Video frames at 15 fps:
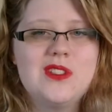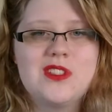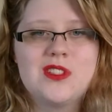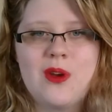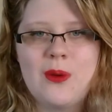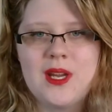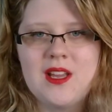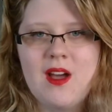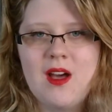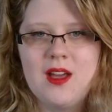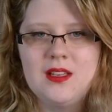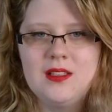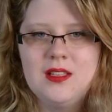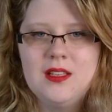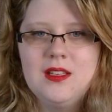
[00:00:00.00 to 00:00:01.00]
what's going
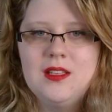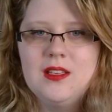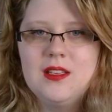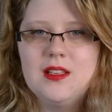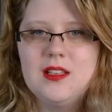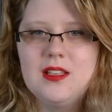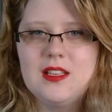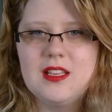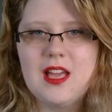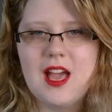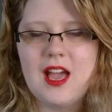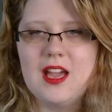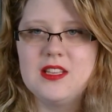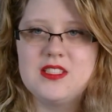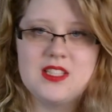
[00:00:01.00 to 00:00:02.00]
on.
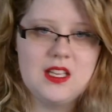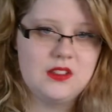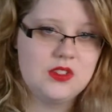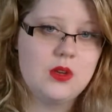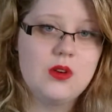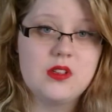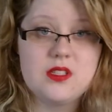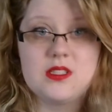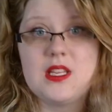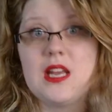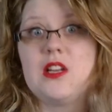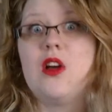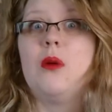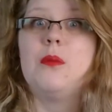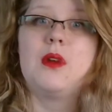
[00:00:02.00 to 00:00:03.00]
I still don't
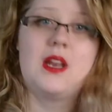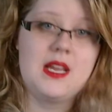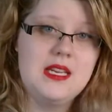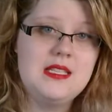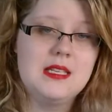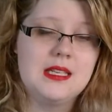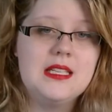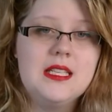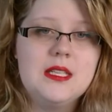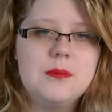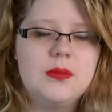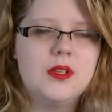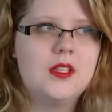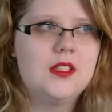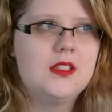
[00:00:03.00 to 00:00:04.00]
understand completely,
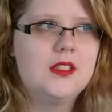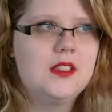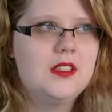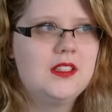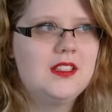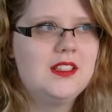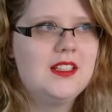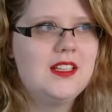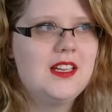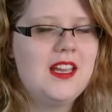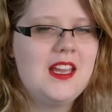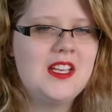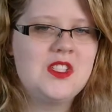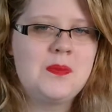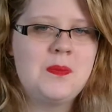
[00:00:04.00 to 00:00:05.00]
but
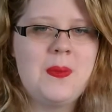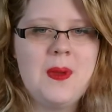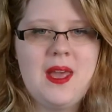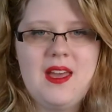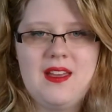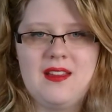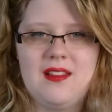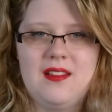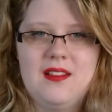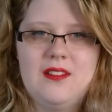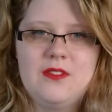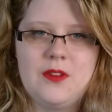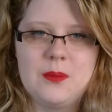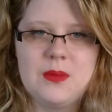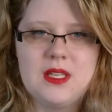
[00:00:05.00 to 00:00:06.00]
it's better
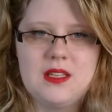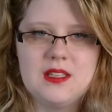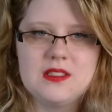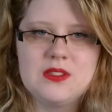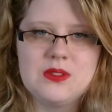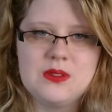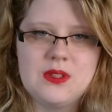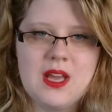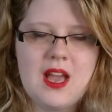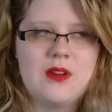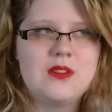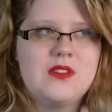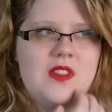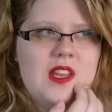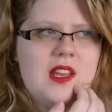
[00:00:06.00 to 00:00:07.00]
for me to
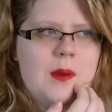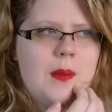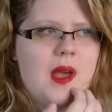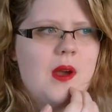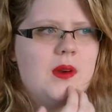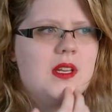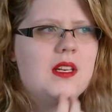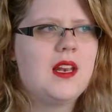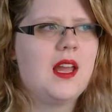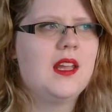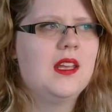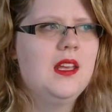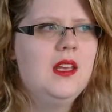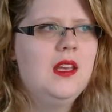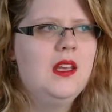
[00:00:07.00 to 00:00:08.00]
now just think about it
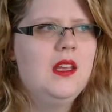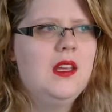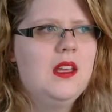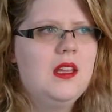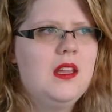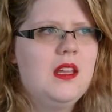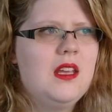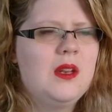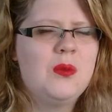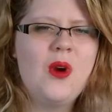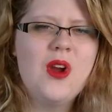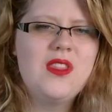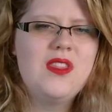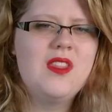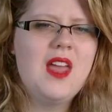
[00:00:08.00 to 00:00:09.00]
like it
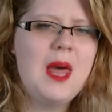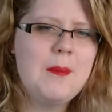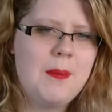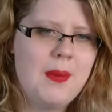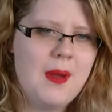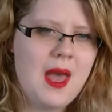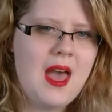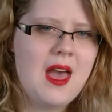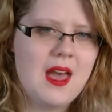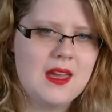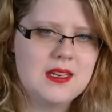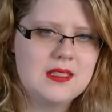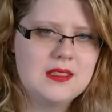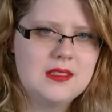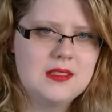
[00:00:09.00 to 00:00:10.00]
wasn't that bad.